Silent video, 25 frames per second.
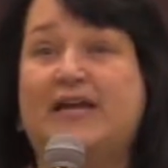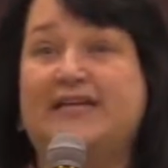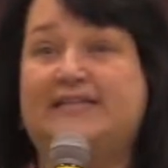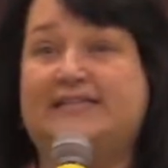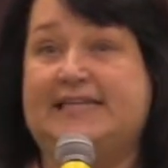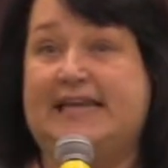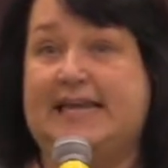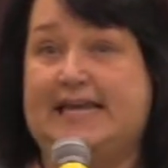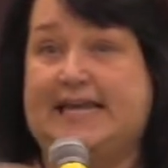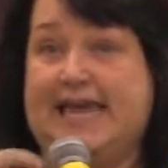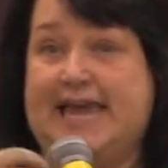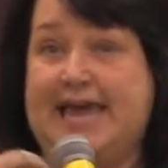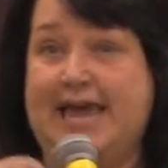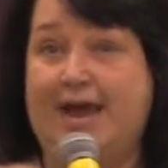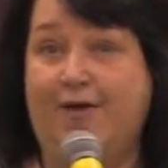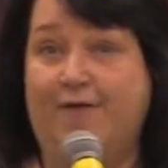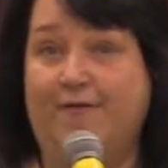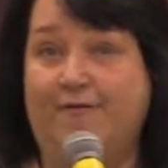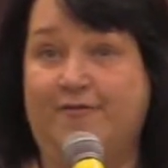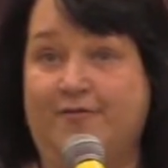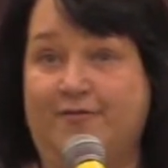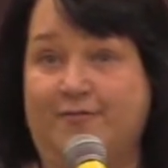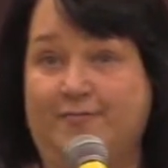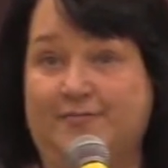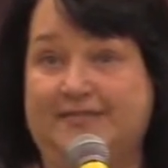take care
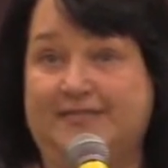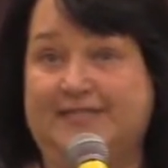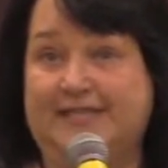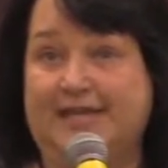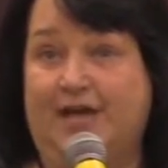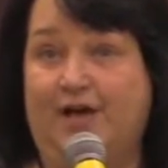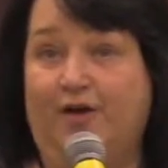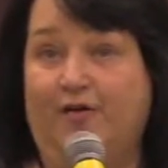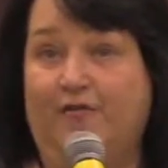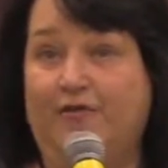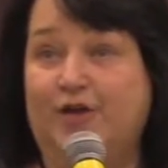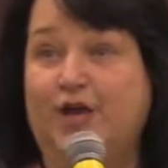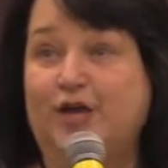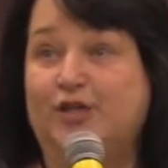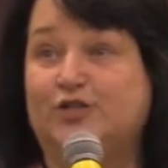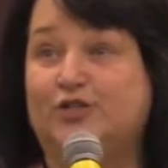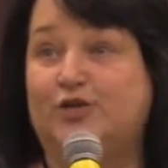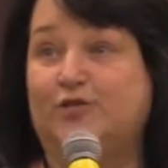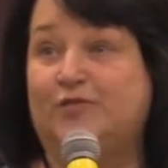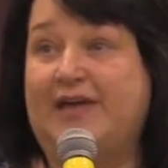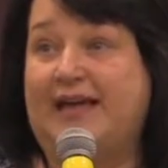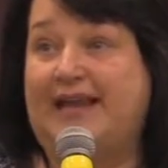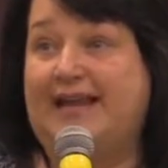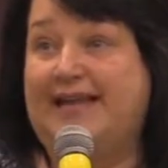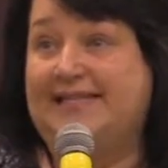of himself so
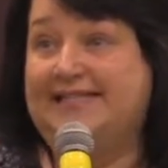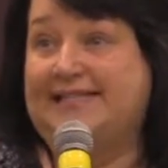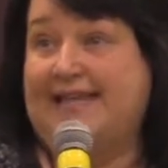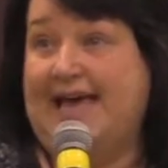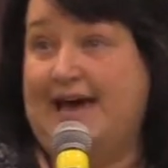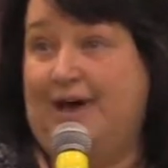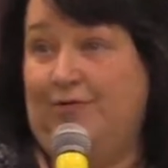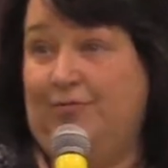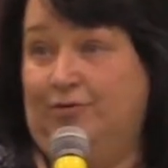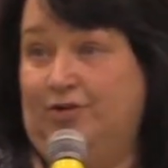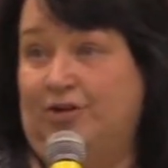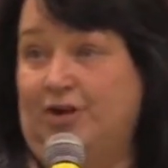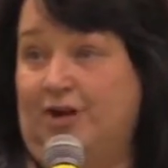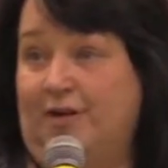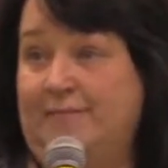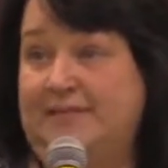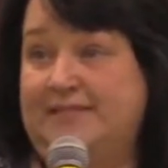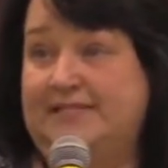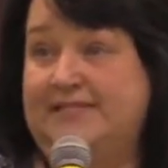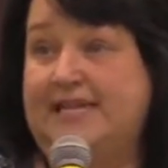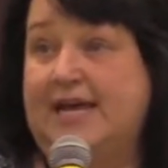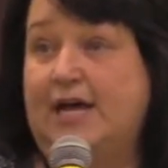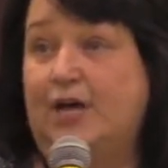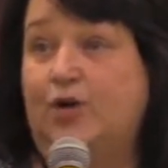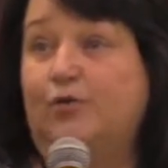that his outcome
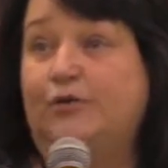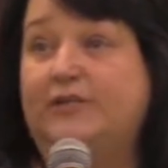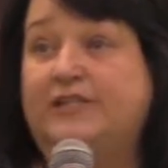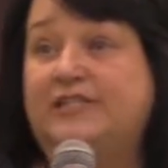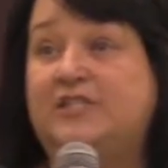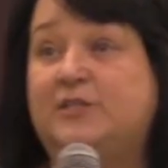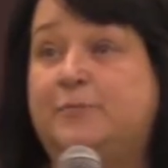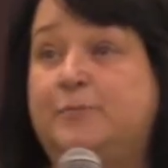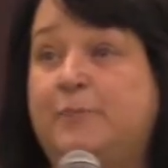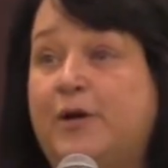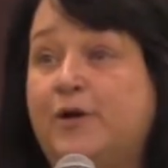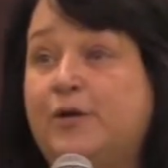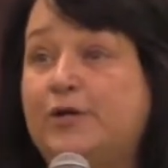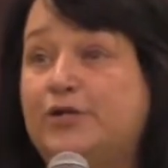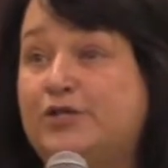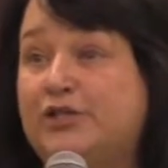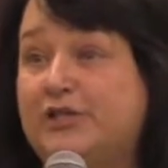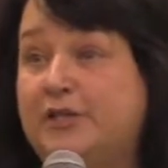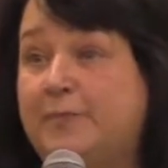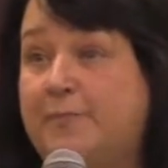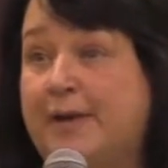is not only spiritually